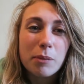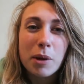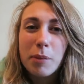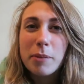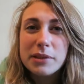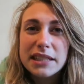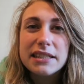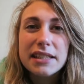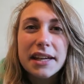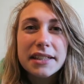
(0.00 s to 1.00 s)
my mum
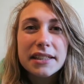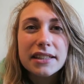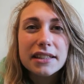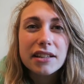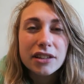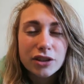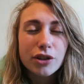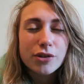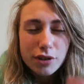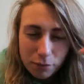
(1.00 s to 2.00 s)
did say that I
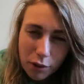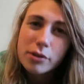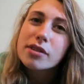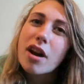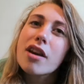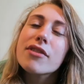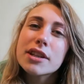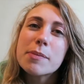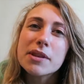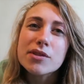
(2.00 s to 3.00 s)
chose the most kind of
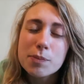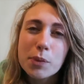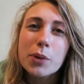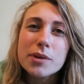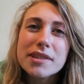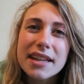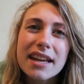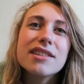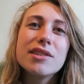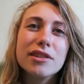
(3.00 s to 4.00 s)
expensive sport to
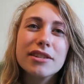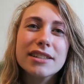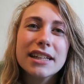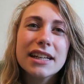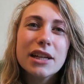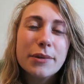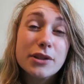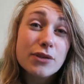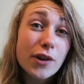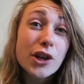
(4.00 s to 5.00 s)
get into,
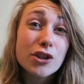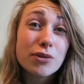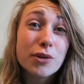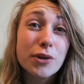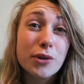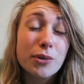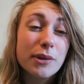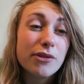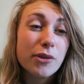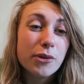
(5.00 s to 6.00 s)
which is very true
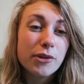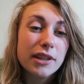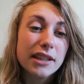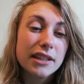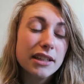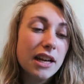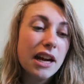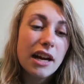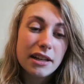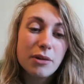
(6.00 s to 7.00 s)
with all the
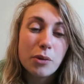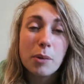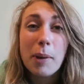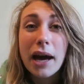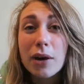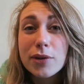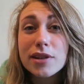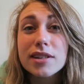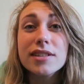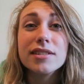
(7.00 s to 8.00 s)

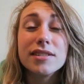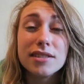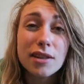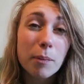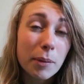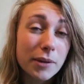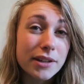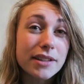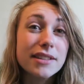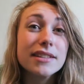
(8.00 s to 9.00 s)
powders and
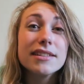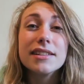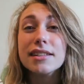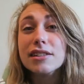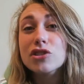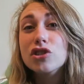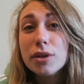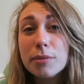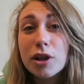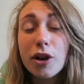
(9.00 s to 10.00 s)
supplements and
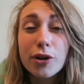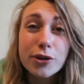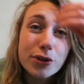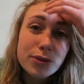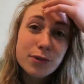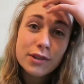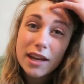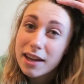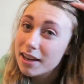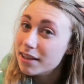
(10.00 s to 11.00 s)
gym clothes
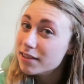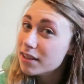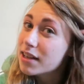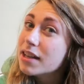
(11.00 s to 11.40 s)
and